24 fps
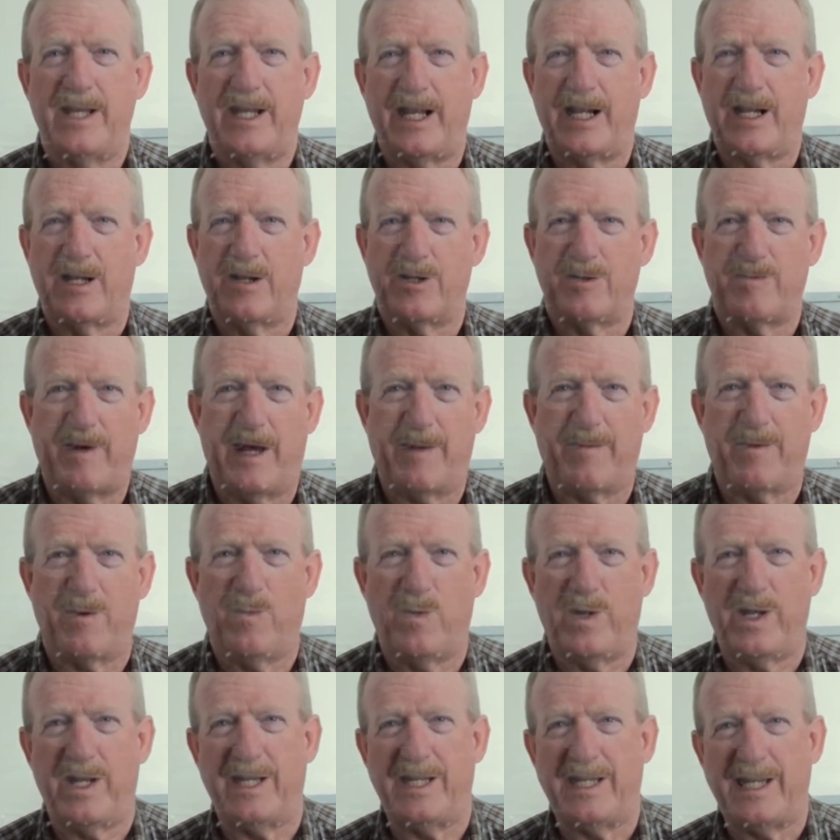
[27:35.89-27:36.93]
He goes back.
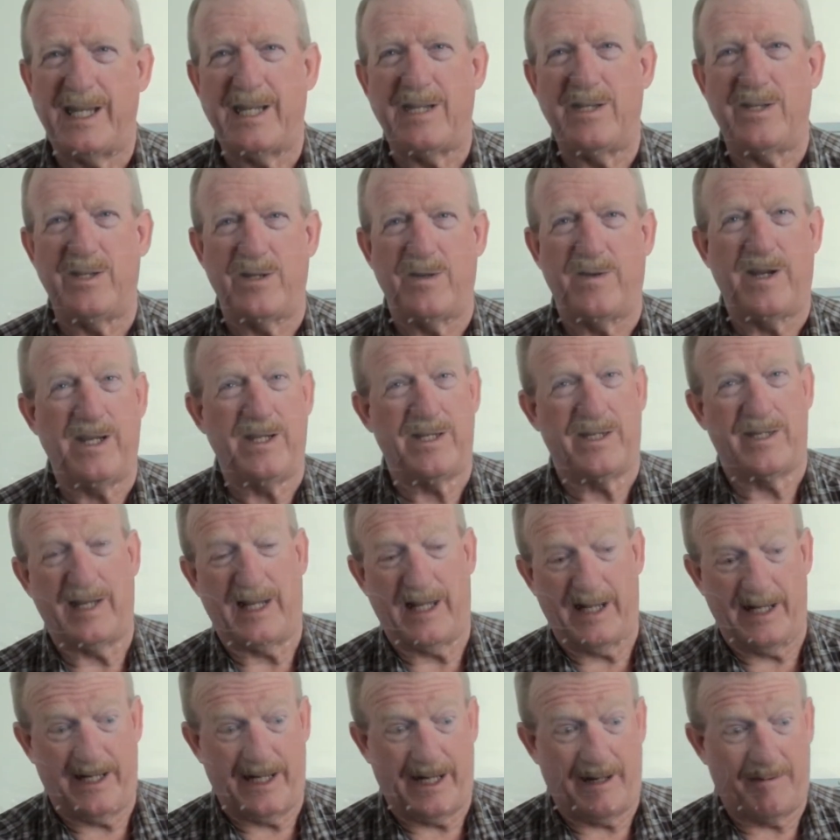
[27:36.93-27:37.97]
But what it did do,
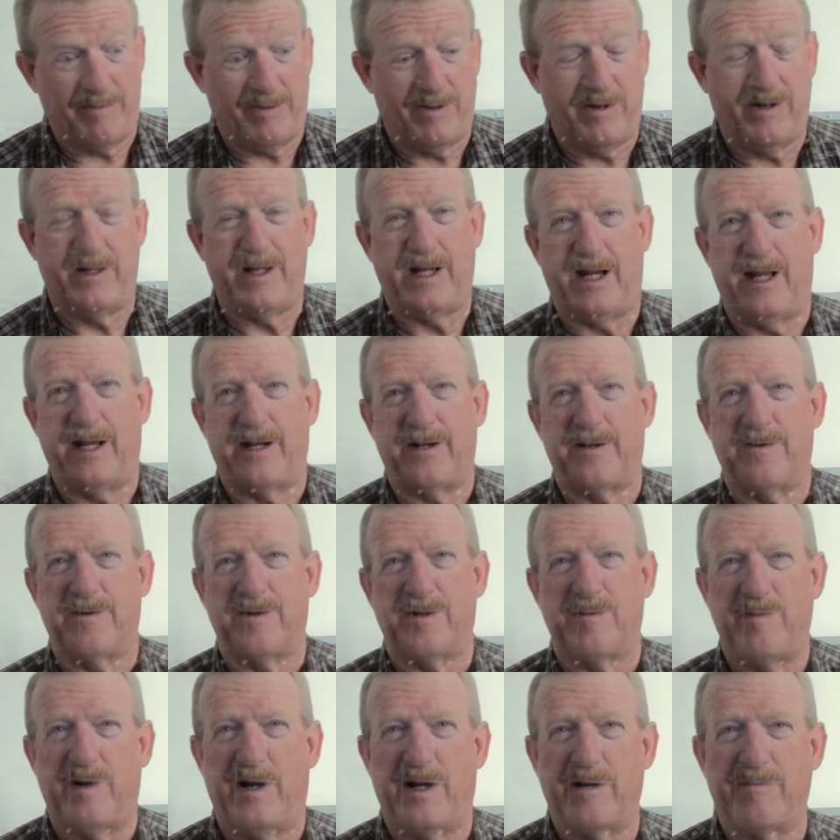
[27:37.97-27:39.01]
it did pull that
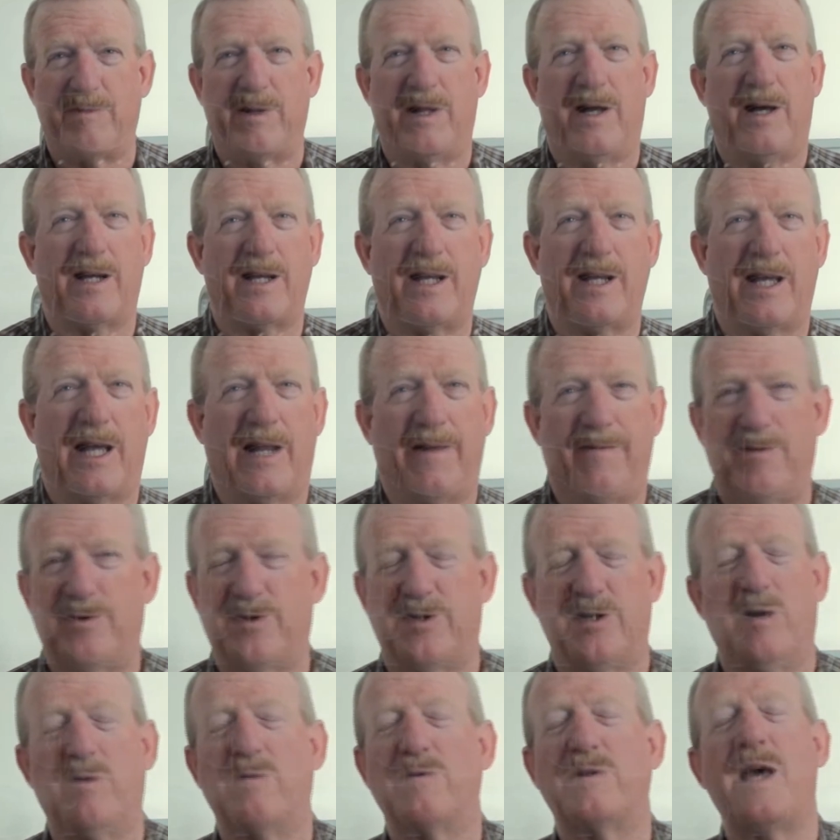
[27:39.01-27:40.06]
electrosmog blocking out.
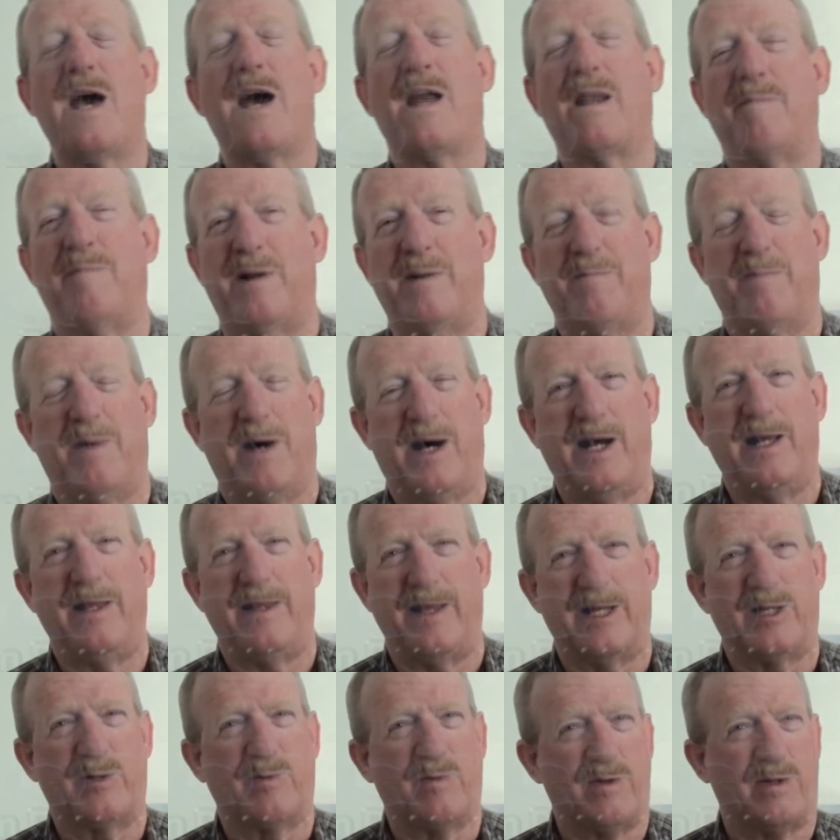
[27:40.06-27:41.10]
There's no doubt in my mind
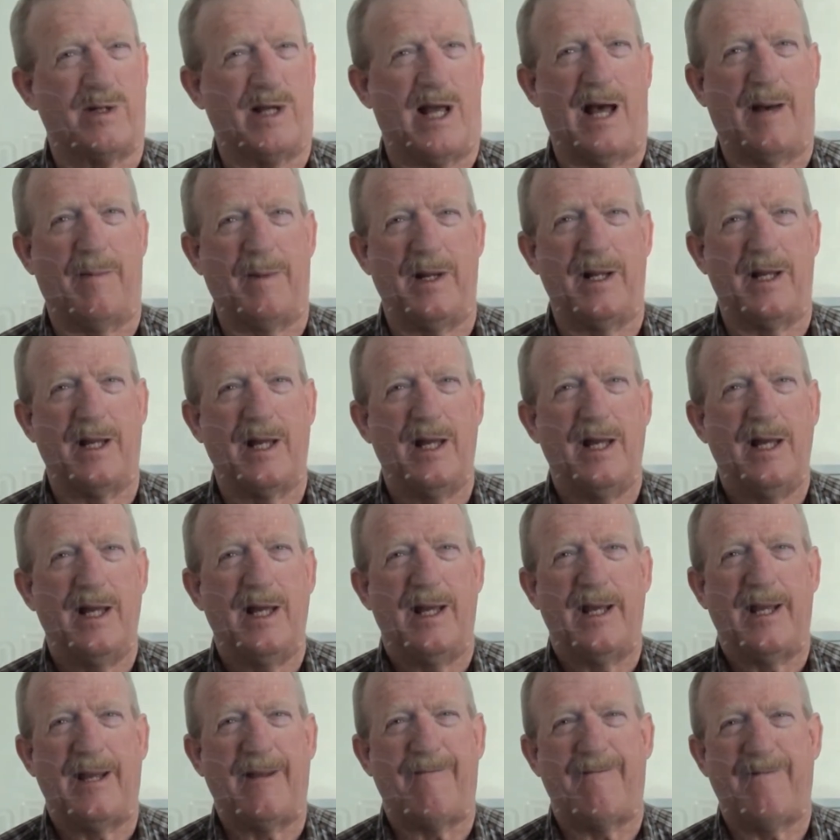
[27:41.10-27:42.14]
that's what's happening.
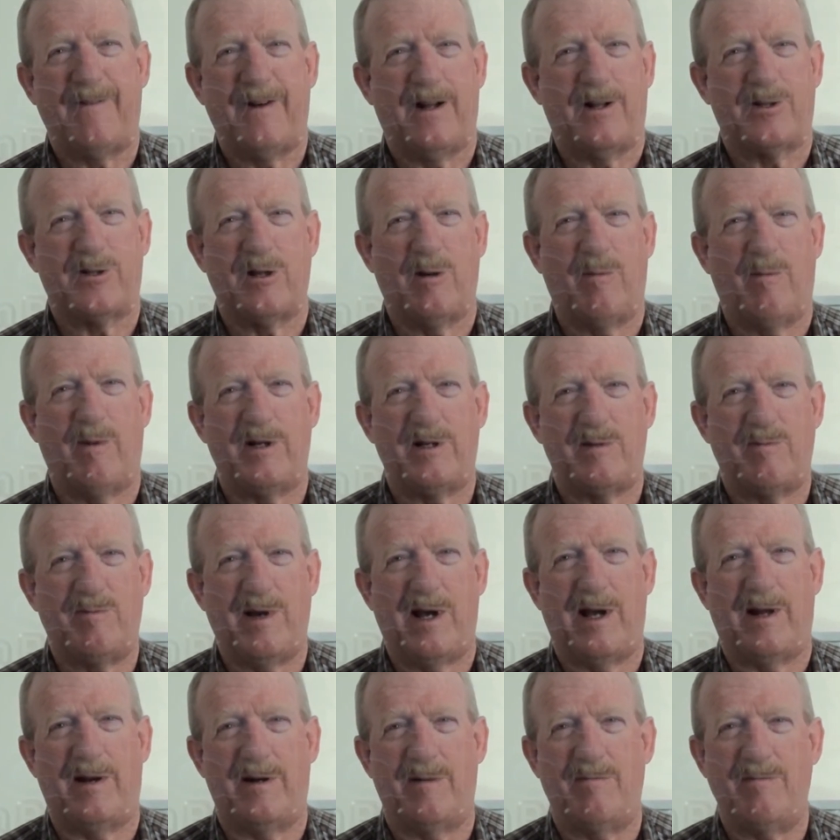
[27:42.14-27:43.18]
He felt so much
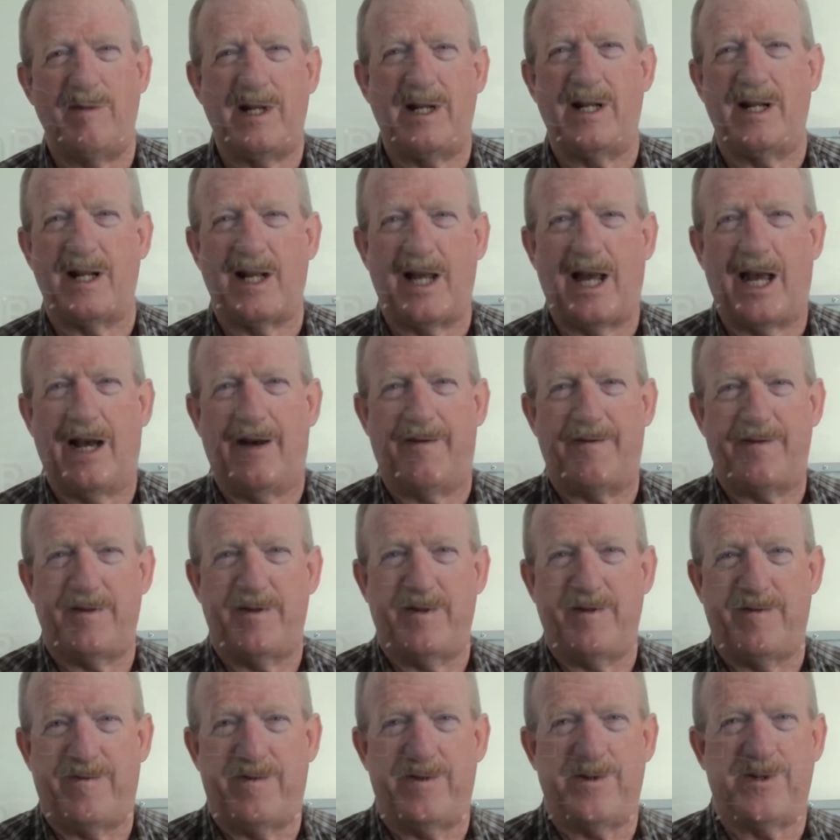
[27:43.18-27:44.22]
better immediately after
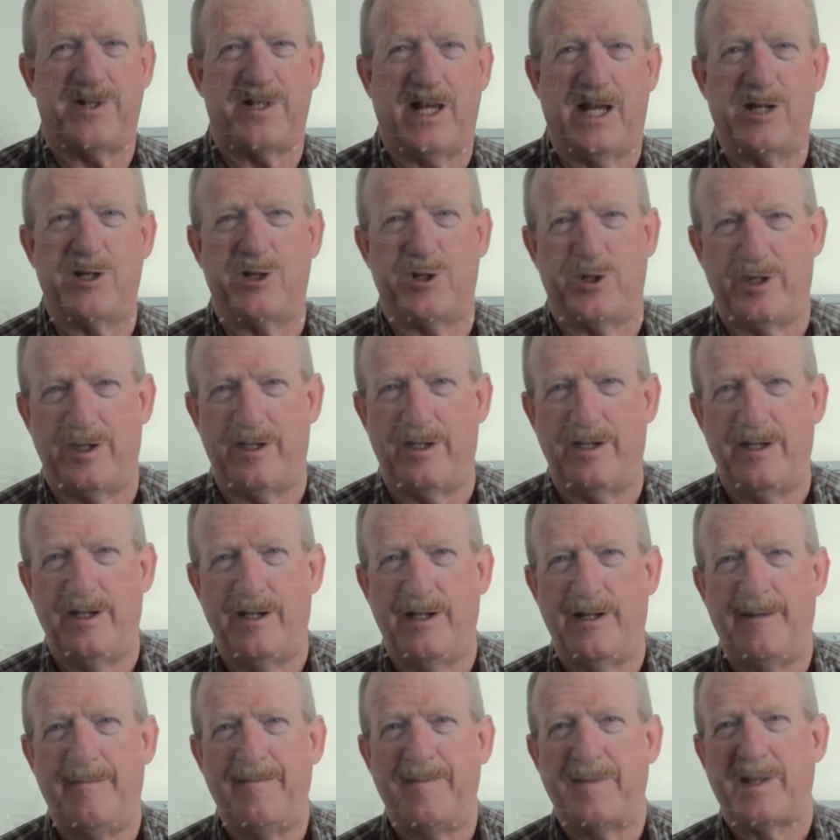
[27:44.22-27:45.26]
the first session,
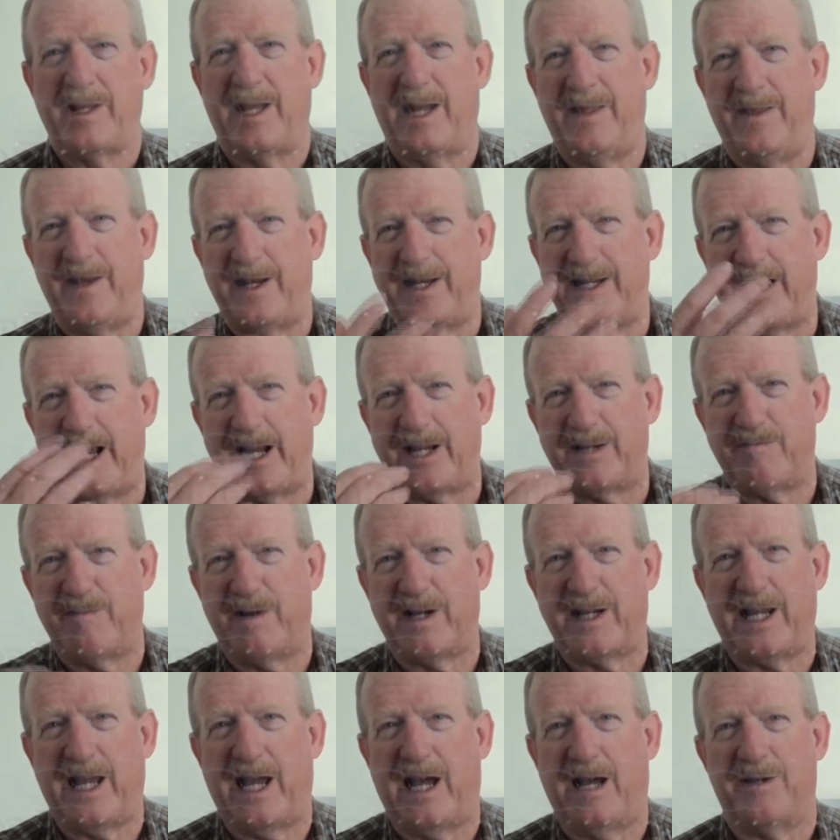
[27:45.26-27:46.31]
and he takes
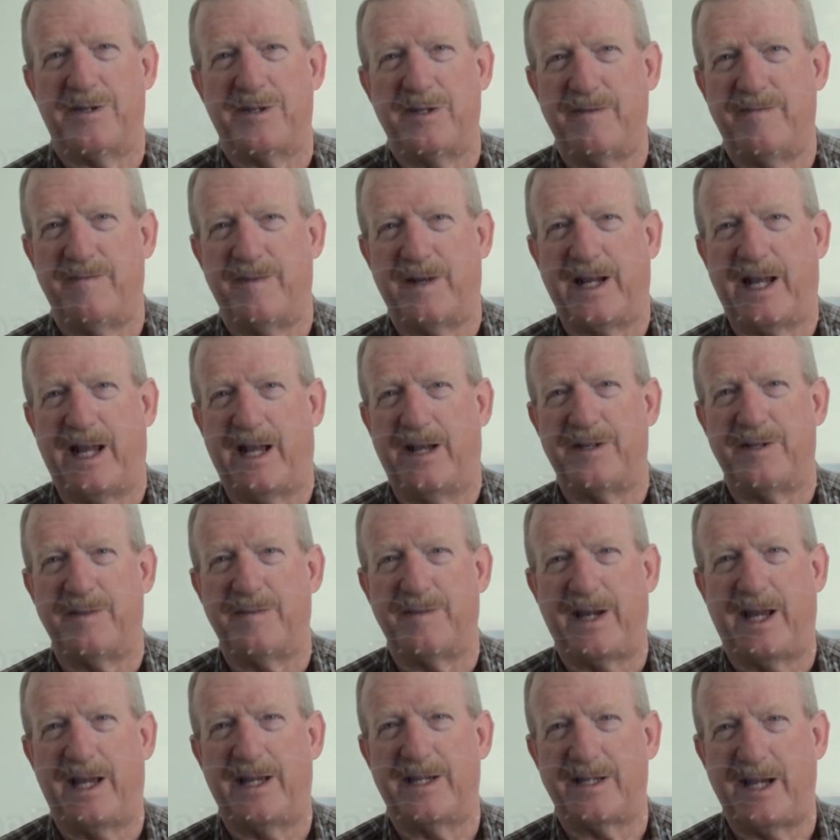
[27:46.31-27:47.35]
my calcium
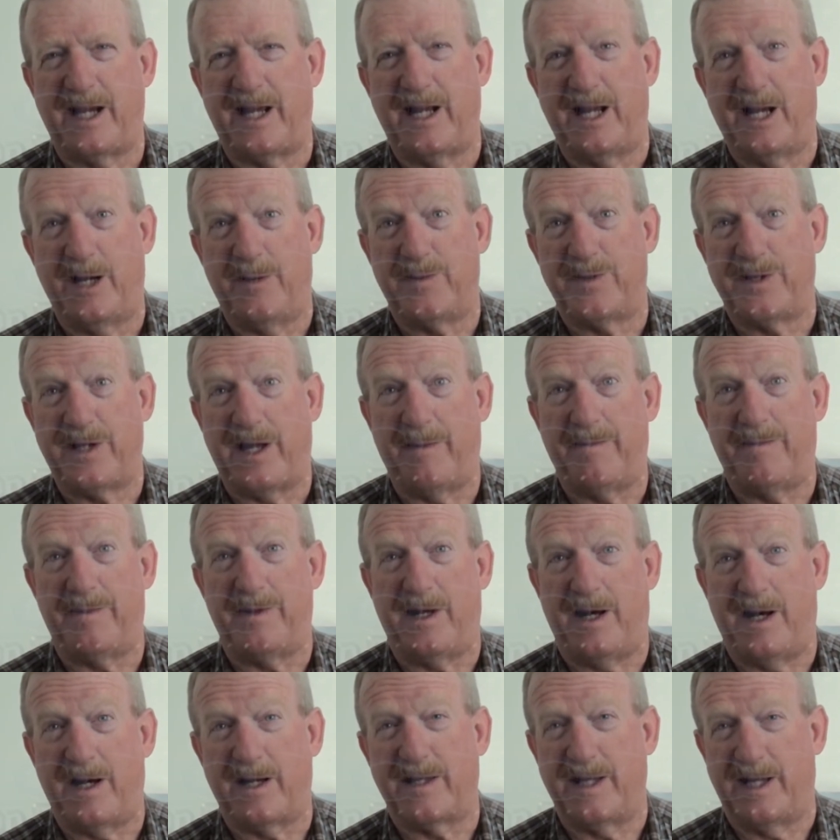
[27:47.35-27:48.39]
cascade helps that
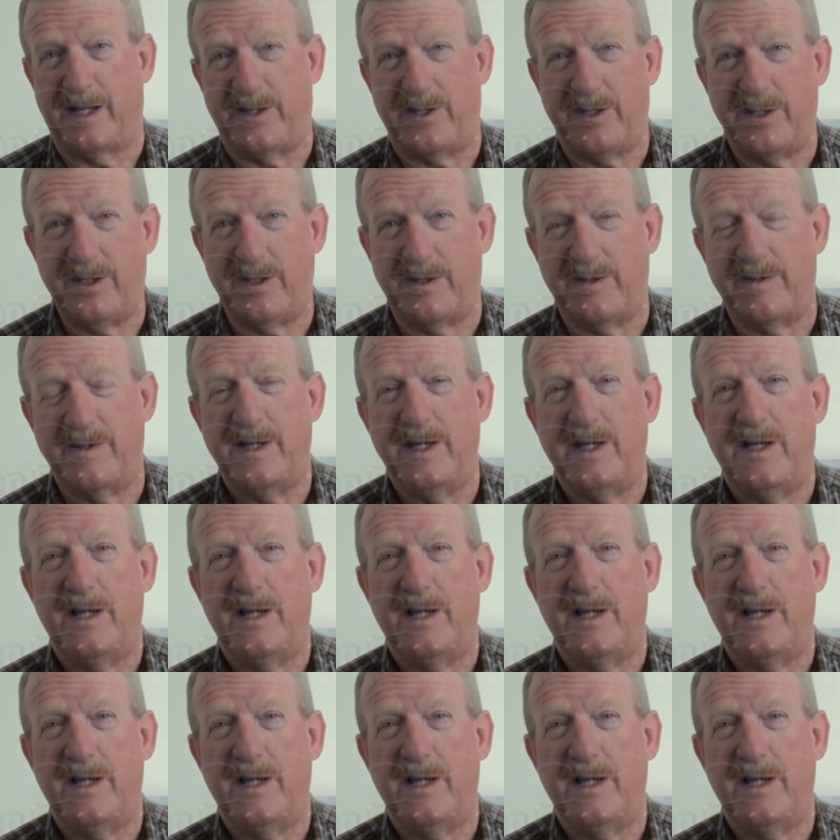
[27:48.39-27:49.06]
block that too.